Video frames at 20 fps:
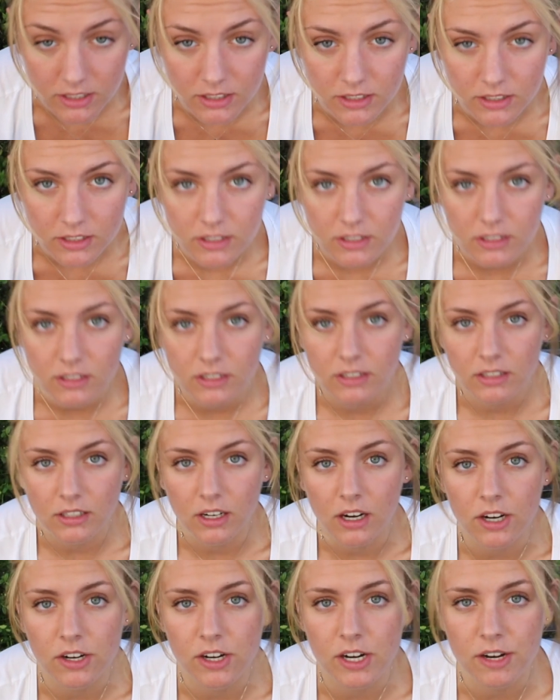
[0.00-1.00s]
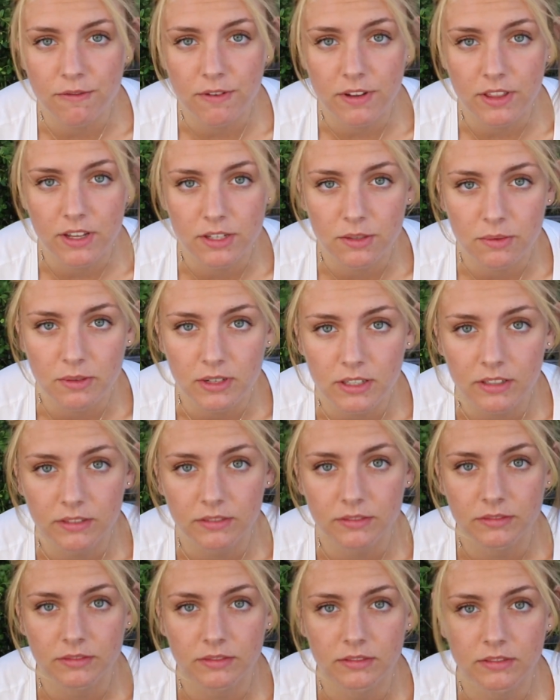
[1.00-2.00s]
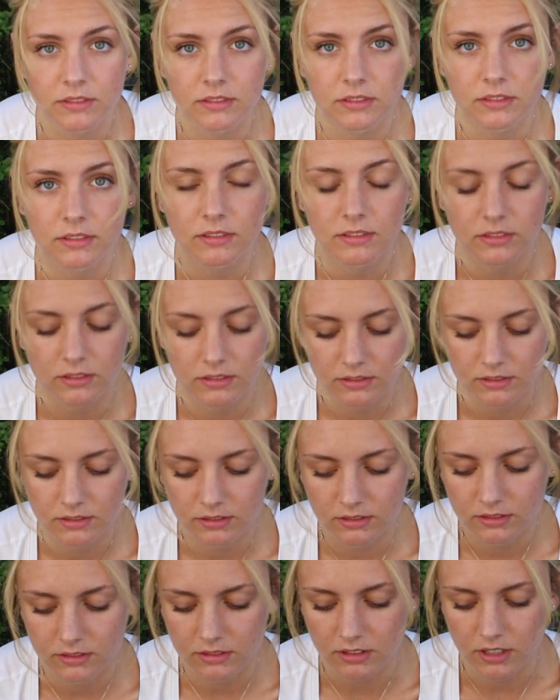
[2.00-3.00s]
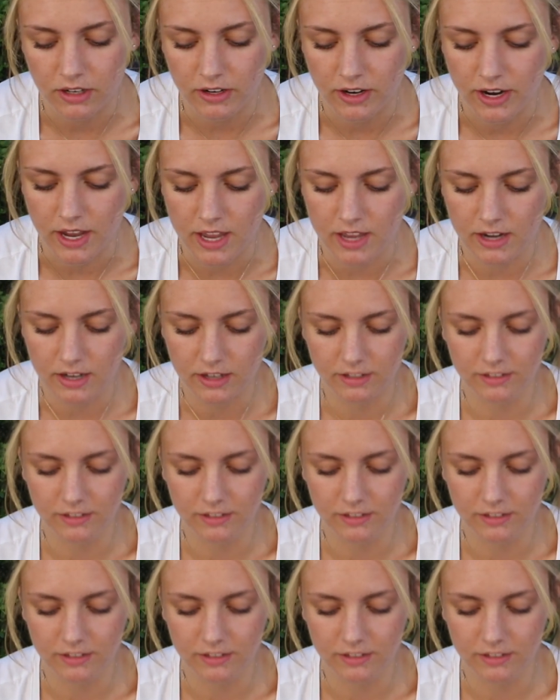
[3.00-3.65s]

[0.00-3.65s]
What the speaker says: are you ready for this one? All right.